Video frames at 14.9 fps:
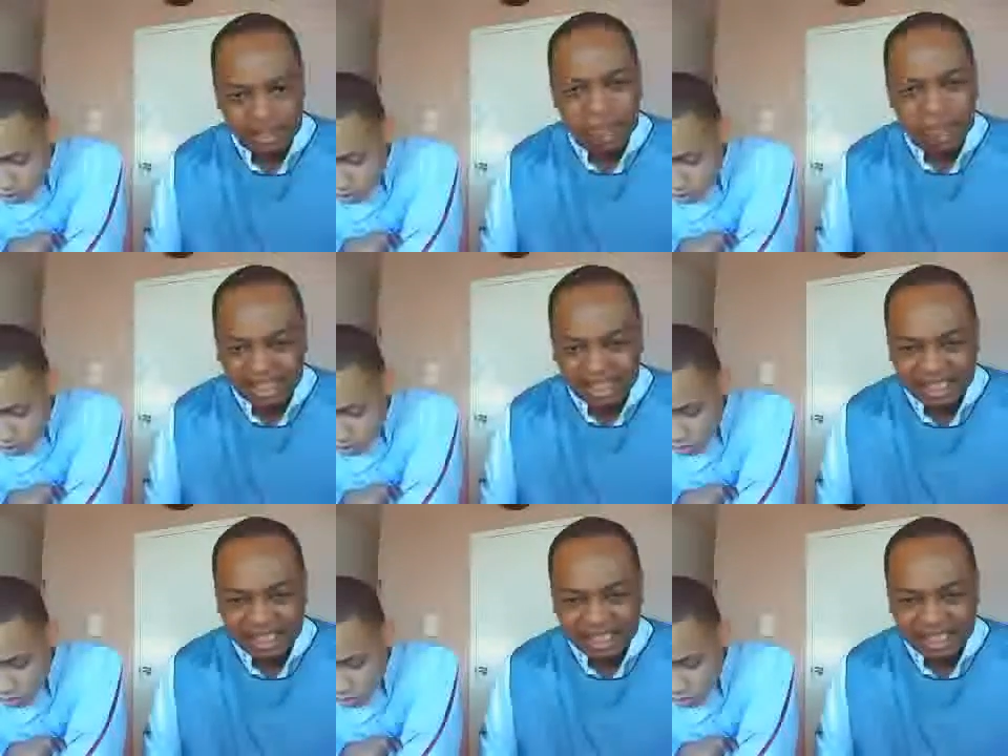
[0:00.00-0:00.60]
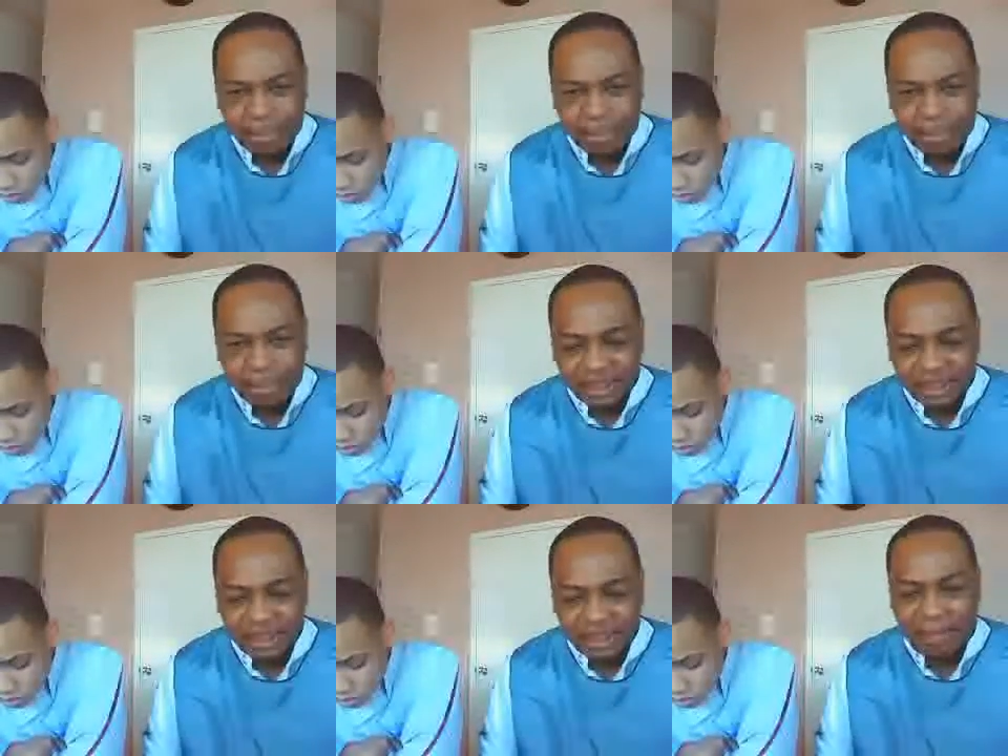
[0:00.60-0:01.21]
This is the
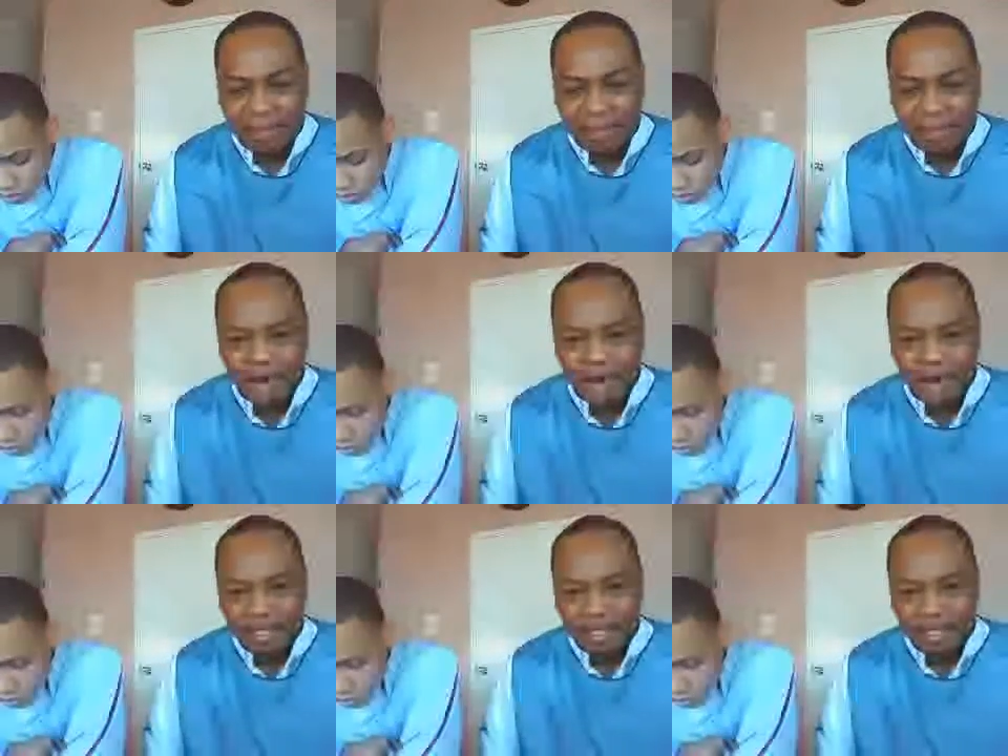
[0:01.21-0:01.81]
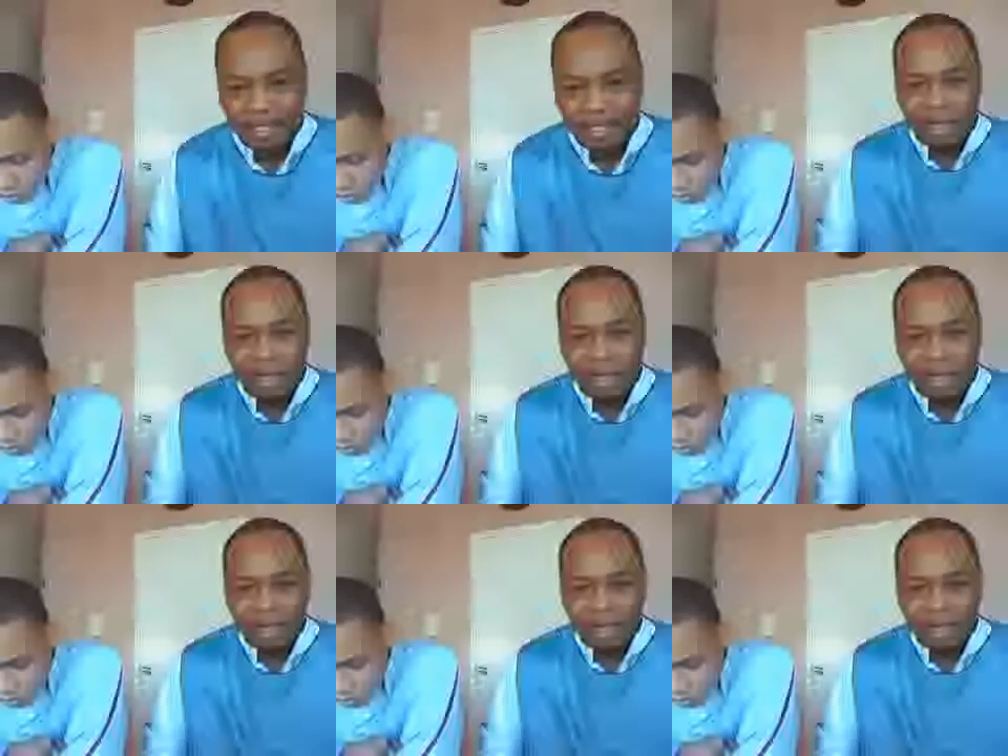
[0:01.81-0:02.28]
pushing of democracy.